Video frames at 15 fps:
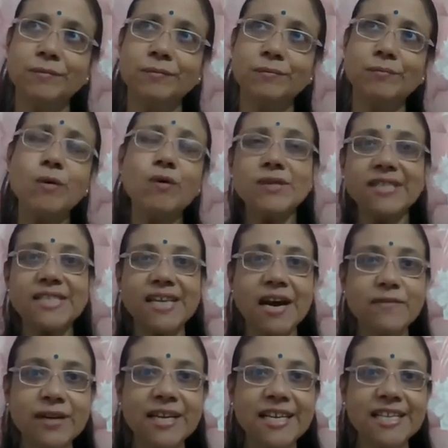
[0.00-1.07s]
most
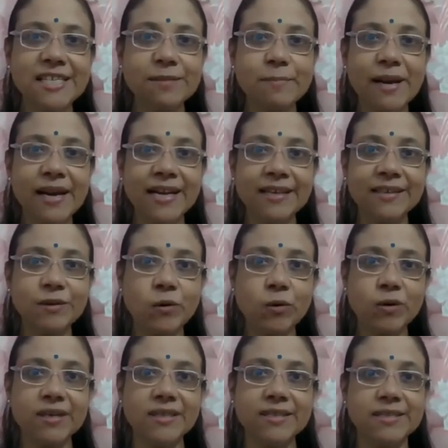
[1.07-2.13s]
heavenly smelling
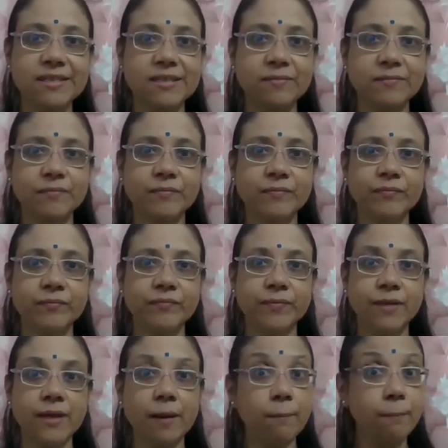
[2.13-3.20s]
odors,
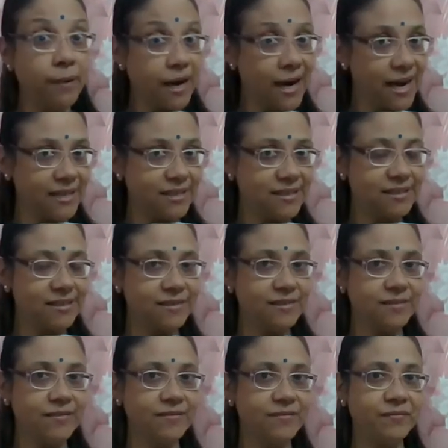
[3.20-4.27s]
but
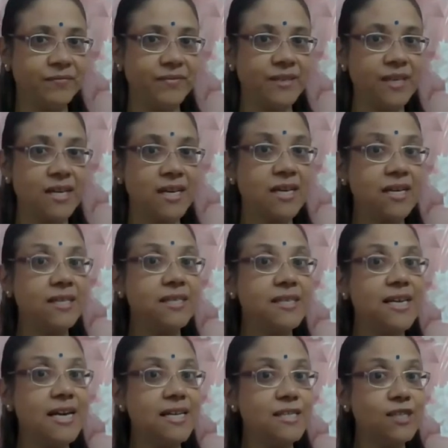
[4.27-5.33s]

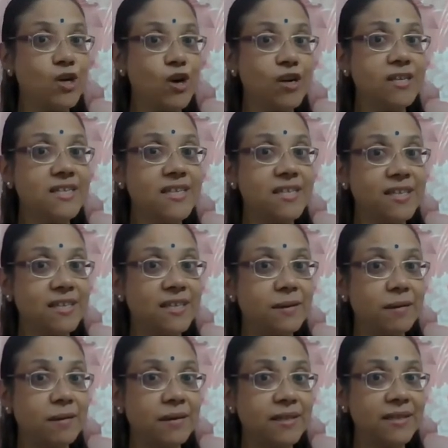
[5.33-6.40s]
does not
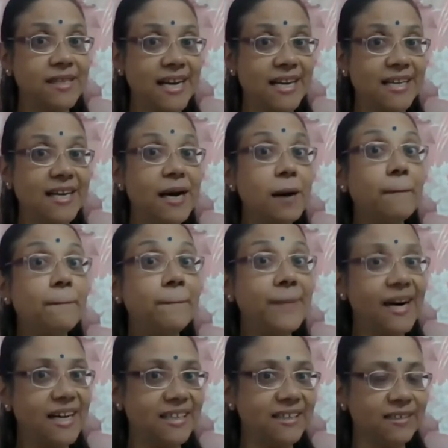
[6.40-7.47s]
take a
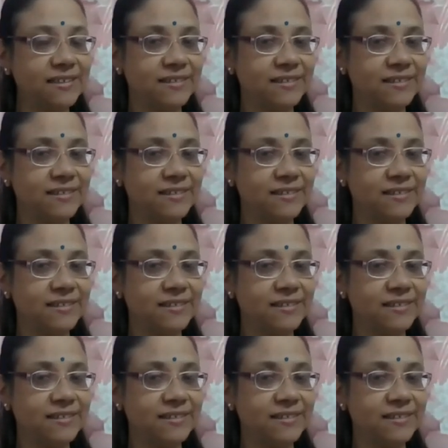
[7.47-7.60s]
bath.